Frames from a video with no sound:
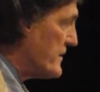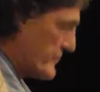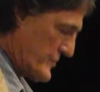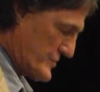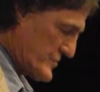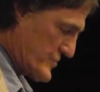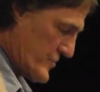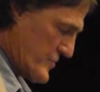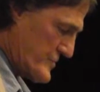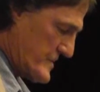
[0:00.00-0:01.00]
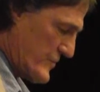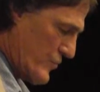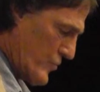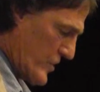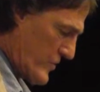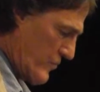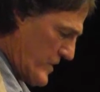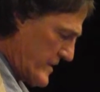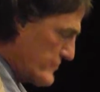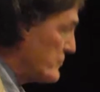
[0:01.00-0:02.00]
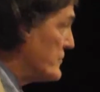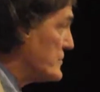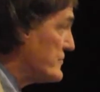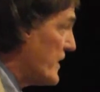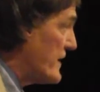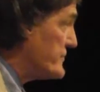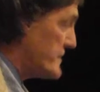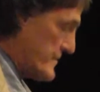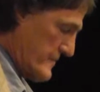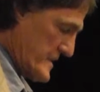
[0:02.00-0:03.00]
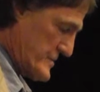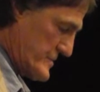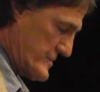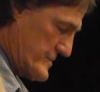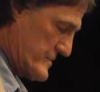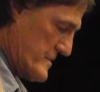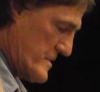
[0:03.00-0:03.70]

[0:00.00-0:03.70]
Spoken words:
of concerns and work running through these 5 generations.